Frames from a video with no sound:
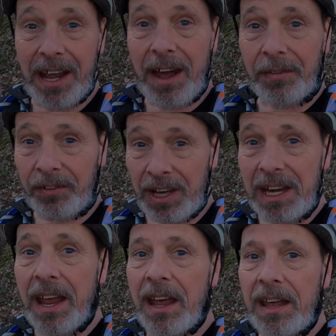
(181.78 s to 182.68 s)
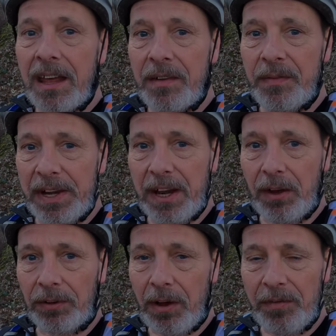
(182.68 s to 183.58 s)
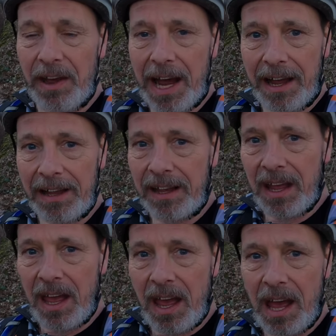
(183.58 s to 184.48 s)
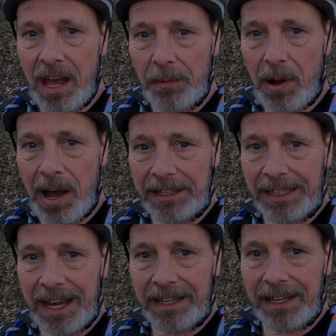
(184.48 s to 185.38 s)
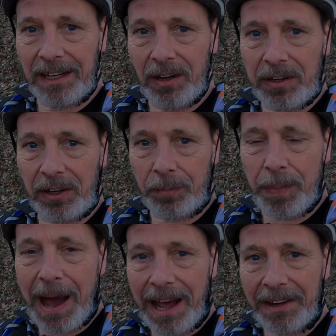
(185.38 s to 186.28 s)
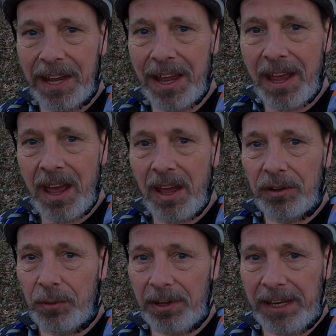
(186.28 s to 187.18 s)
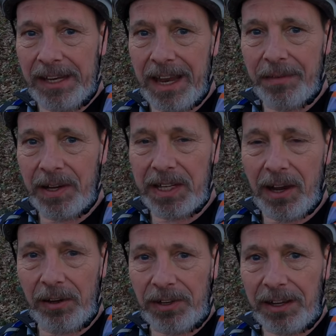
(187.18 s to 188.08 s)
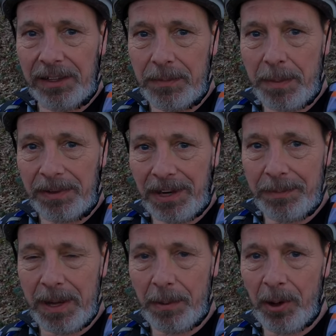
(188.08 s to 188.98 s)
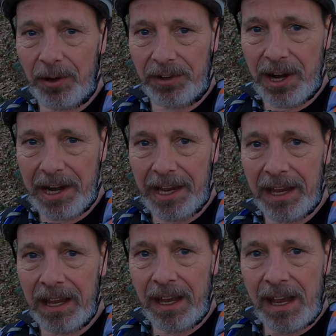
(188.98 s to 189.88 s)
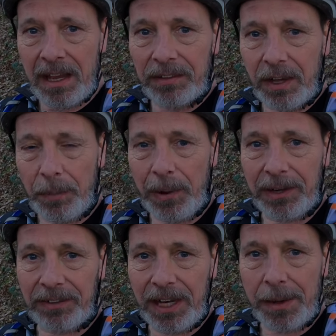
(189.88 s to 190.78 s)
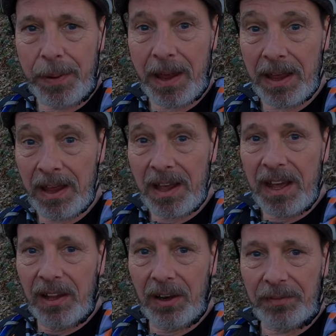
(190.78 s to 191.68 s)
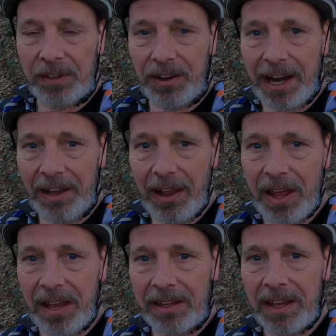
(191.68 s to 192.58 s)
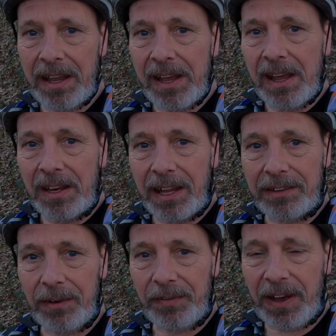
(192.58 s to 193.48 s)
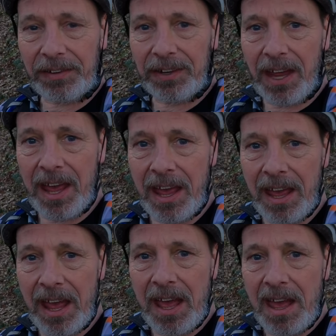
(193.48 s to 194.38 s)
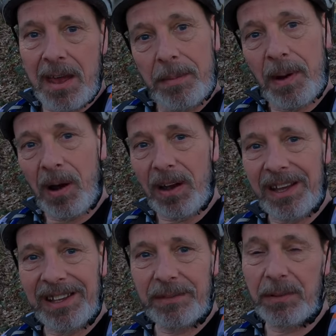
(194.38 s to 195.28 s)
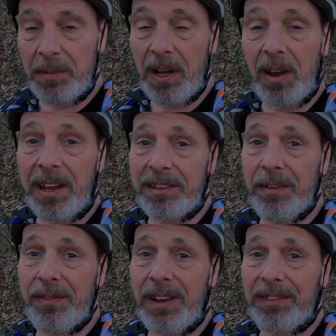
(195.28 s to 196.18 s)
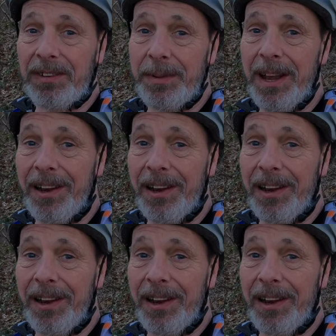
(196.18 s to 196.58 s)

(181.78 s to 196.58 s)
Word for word: that I've seen videos of that and what I did then didn't look as bad as what it did in their videos. I think maybe it's had a bit of work done on it. Still pretty steep, lovely trail. I'd like to do it faster, but wouldn't we all like to do it faster to be